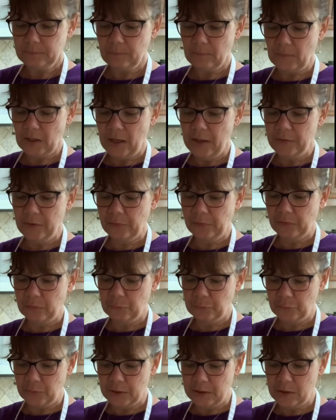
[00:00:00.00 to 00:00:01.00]
And the
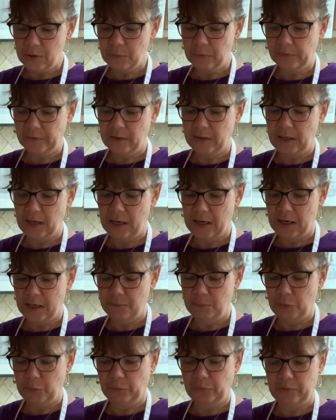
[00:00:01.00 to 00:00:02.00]
sofrito is gonna
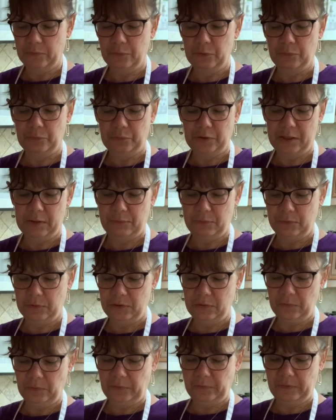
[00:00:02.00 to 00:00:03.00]
add most of your flavor,
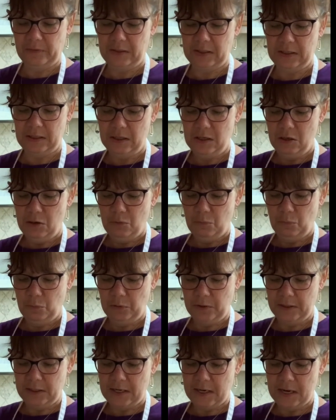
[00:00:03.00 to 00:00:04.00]
you'll see.
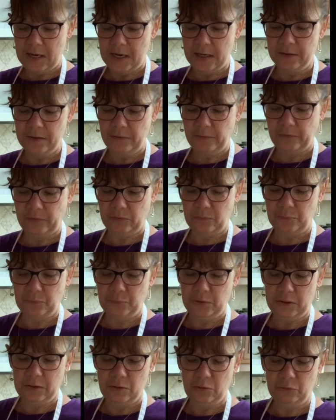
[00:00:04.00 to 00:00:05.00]
We're gonna add this
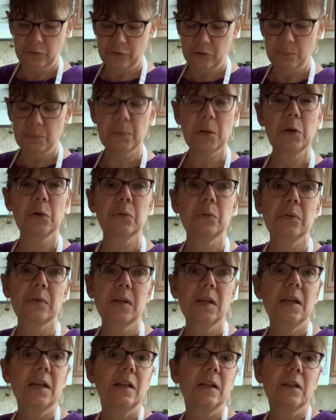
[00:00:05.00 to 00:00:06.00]
sofrito to both
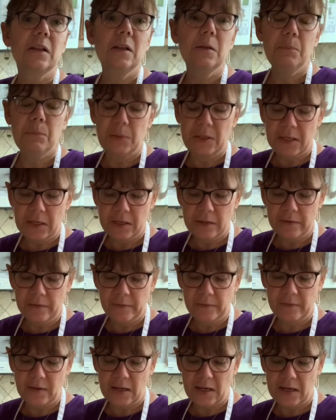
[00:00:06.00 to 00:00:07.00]
the
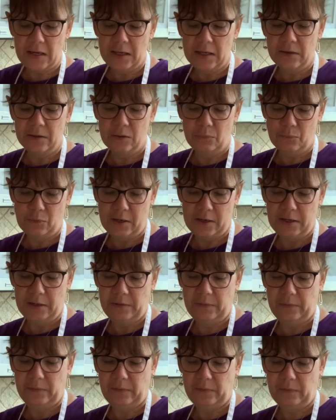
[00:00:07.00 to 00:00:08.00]
beans and the
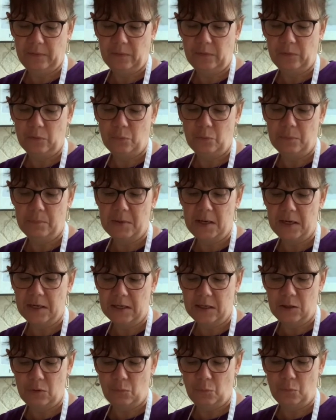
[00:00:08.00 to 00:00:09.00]
rice. So we're
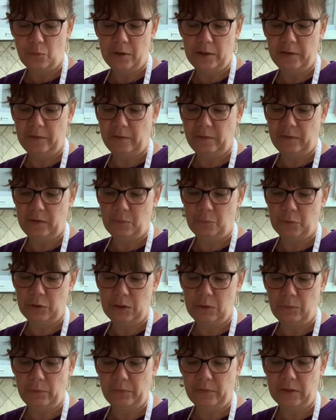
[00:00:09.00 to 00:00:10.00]
making it once and
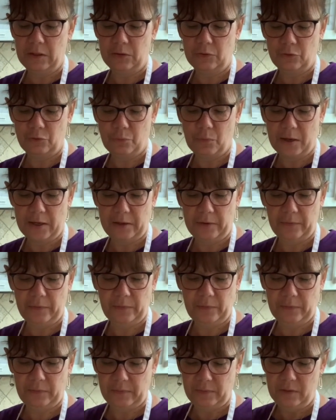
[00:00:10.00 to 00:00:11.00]
we're using it
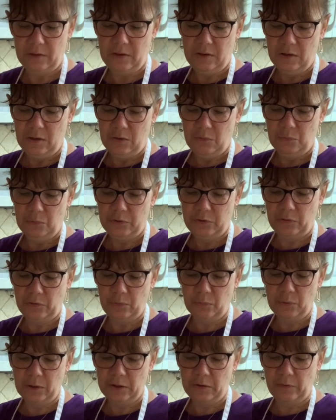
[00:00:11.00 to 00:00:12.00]
twice, which is
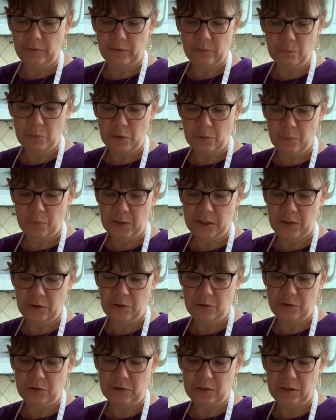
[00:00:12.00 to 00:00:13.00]
a really smart way to
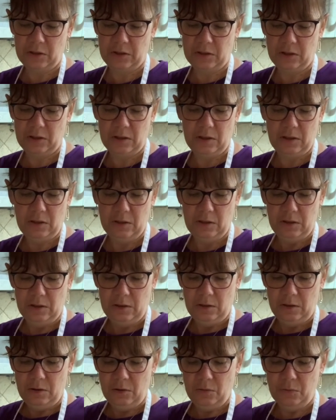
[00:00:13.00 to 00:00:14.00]
cook.
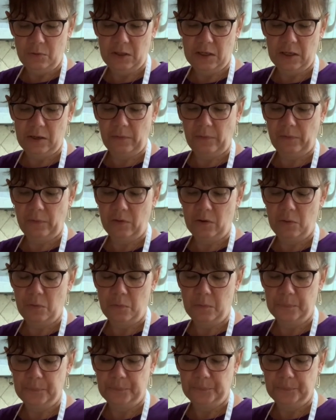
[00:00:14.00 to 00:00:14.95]
Okay, so